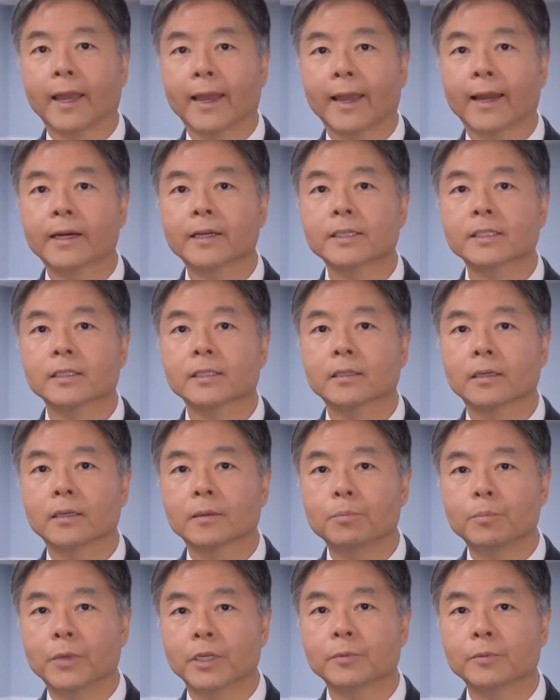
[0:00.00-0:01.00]
ask
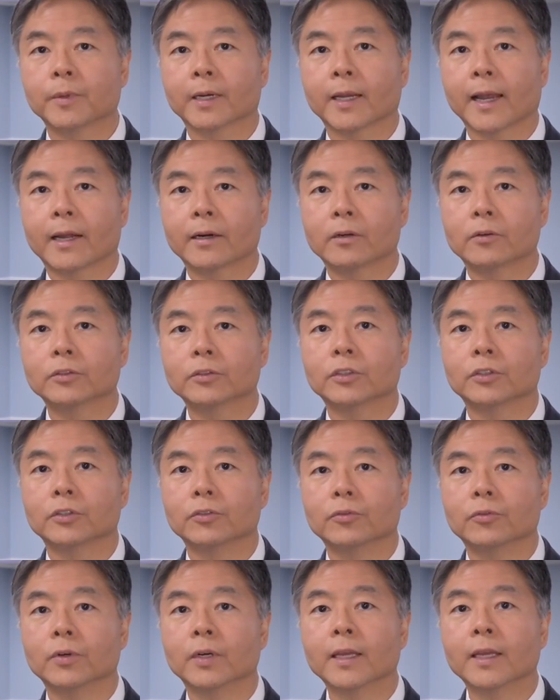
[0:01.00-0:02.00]
Mitch McConnell
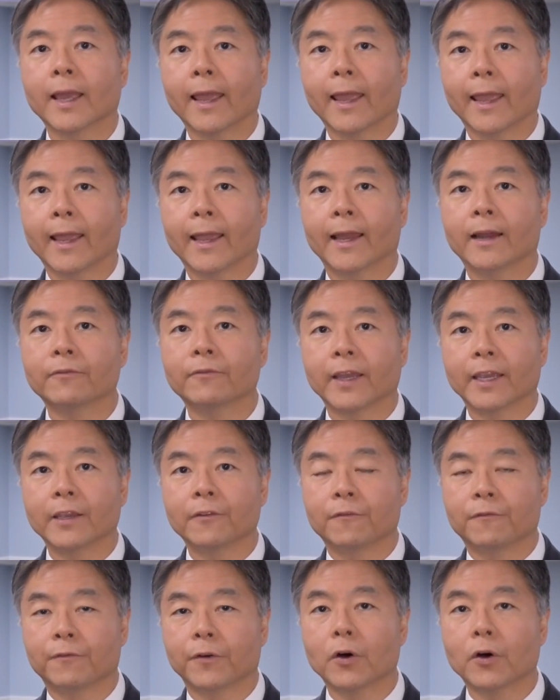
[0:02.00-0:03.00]
to have
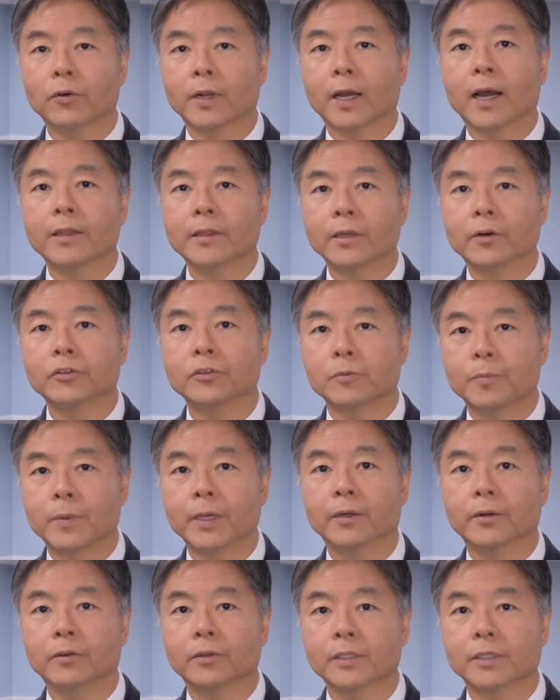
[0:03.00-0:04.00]
a vote on those
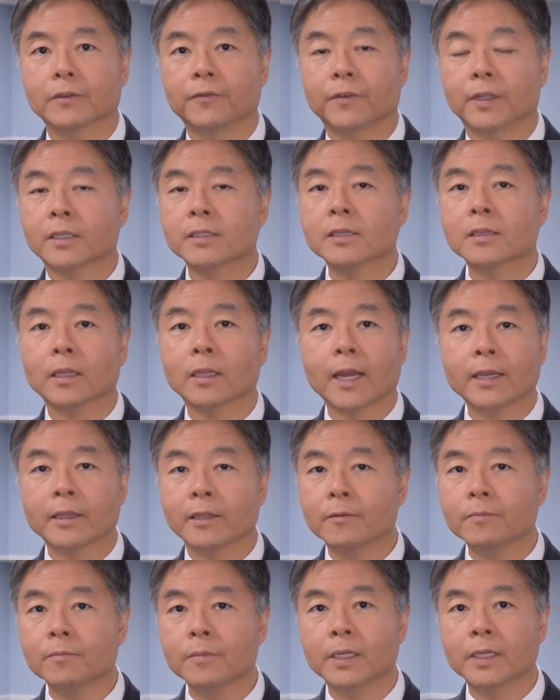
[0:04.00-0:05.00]
bills. If he doesn't
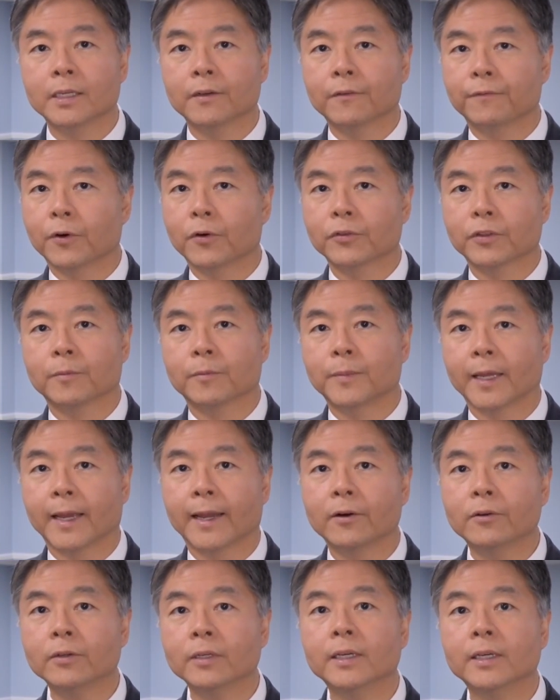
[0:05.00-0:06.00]
like them, he can vote them
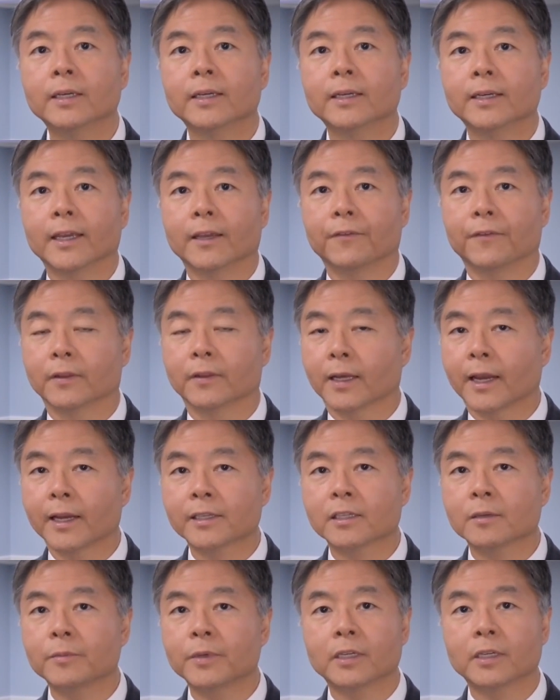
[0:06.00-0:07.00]
down. If he
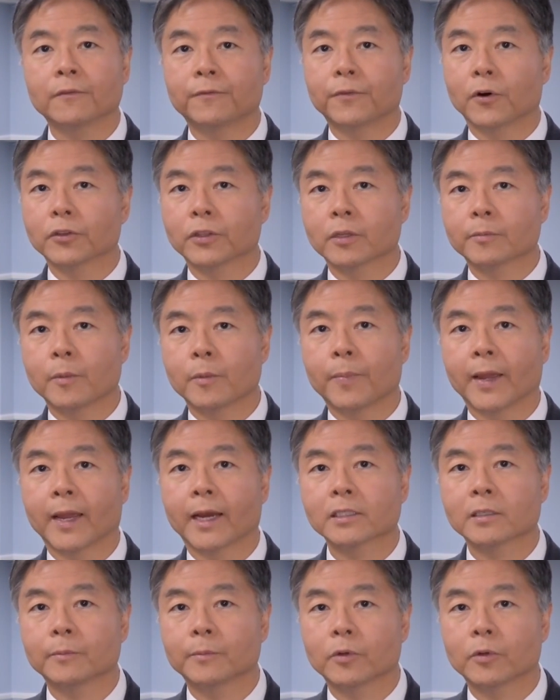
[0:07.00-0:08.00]
likes them, he can vote them and
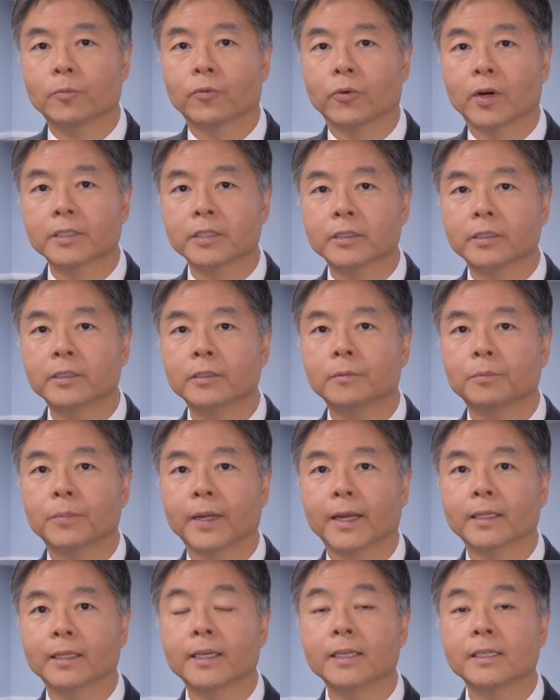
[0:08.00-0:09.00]
pass them to the president.
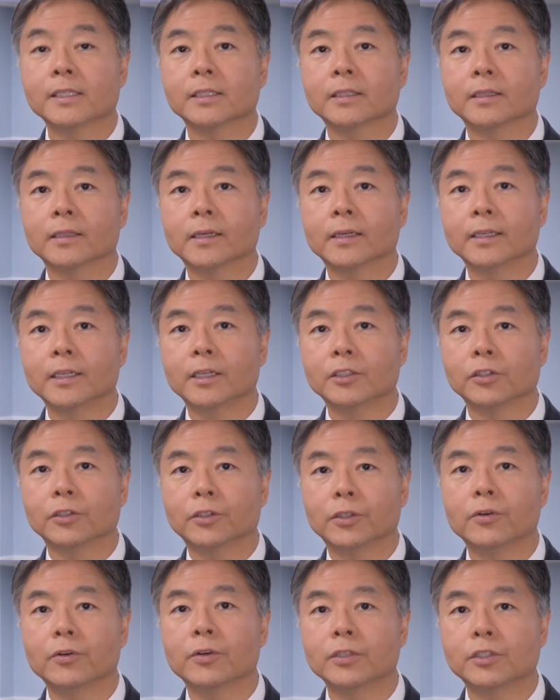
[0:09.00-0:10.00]
But at least he
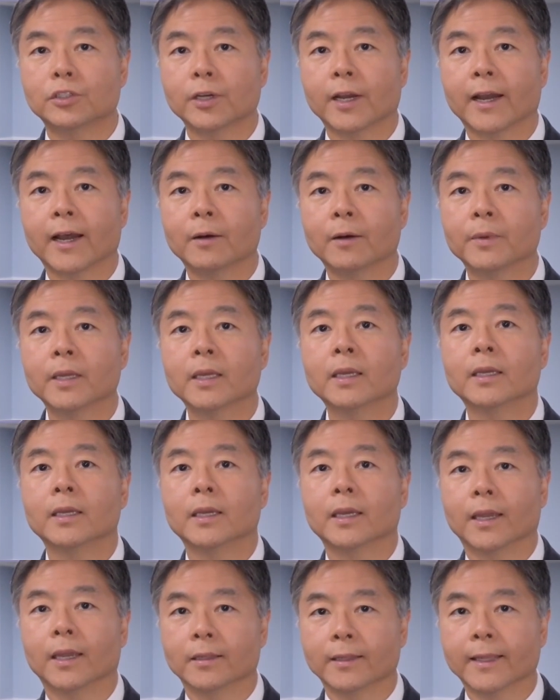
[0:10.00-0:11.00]
should do his job
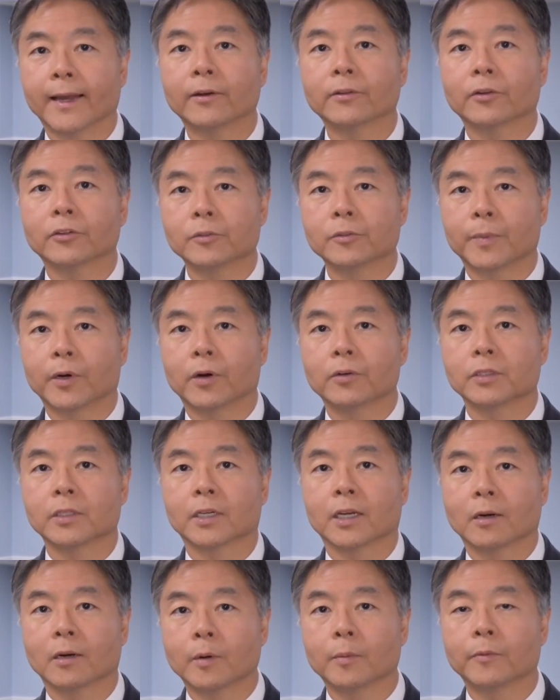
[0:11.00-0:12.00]
and allow those bills
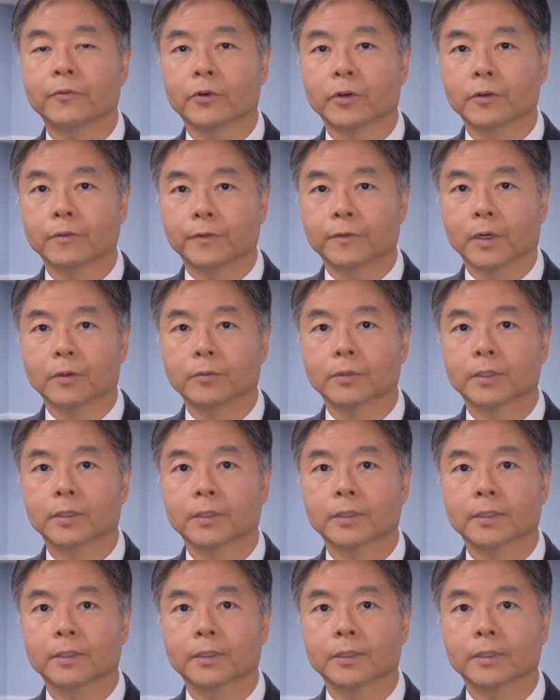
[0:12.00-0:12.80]
to come up for a vote.